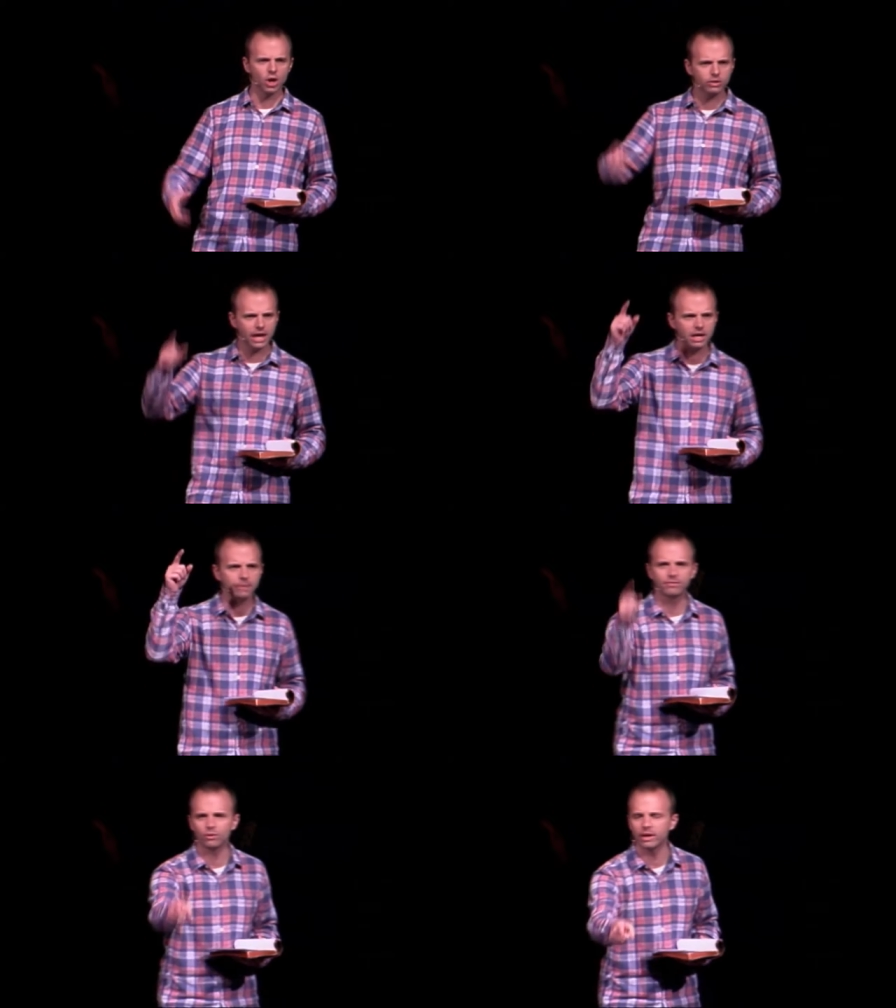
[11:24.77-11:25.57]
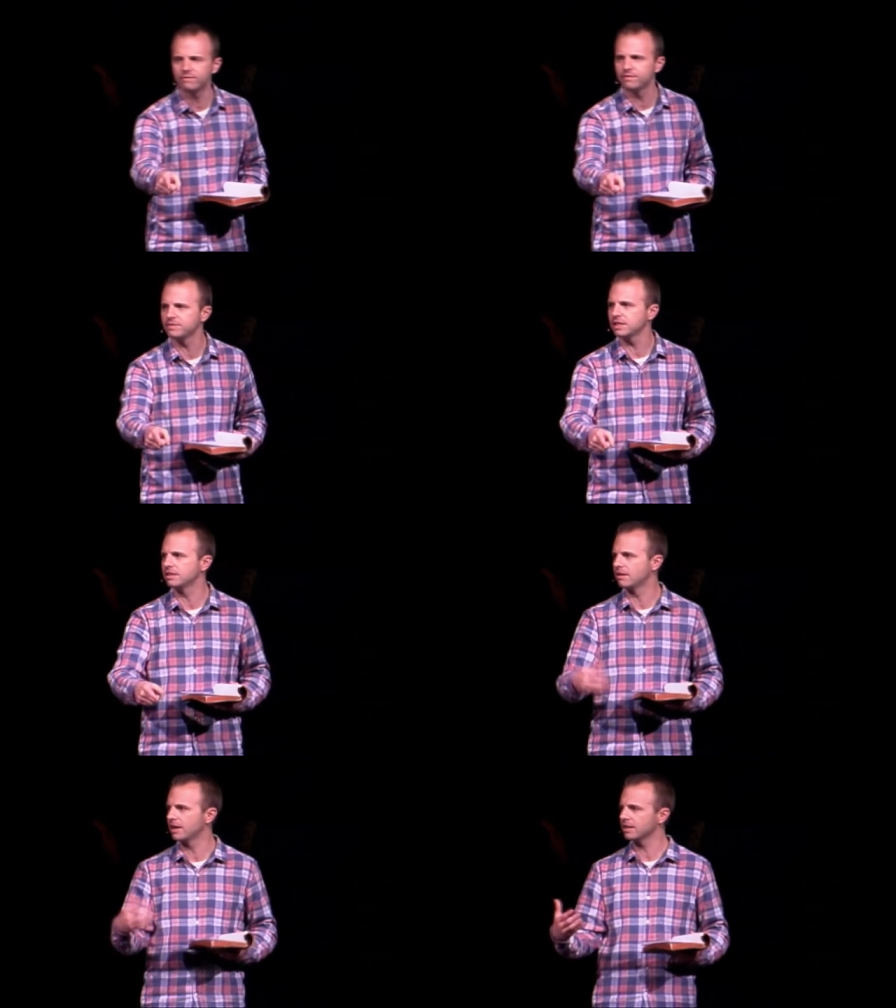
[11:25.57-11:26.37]
No candy before
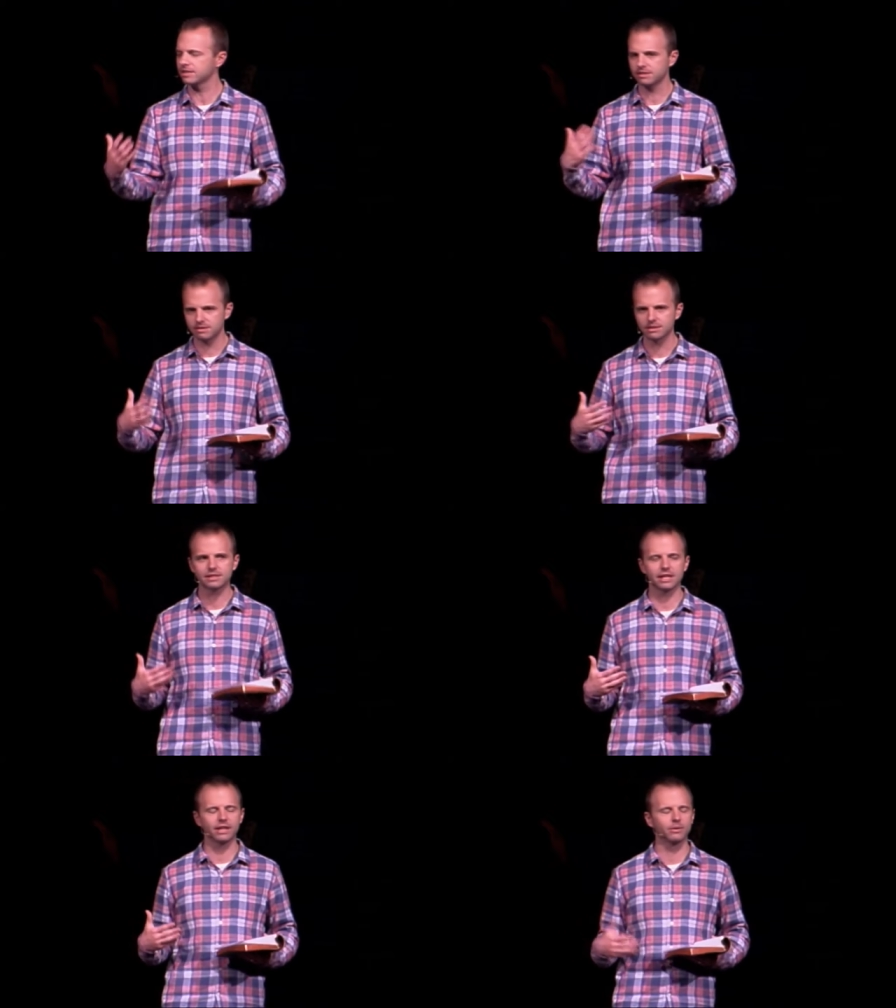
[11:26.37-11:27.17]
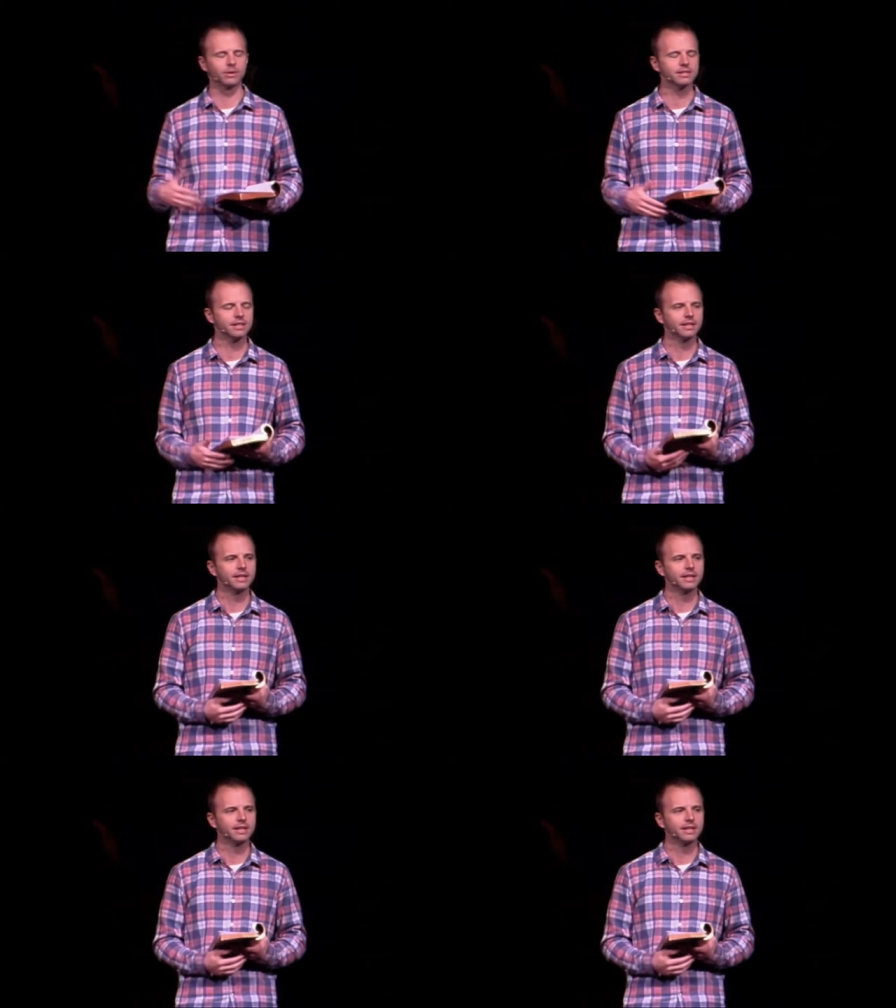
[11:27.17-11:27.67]
8.15, right? That's, that's how that works.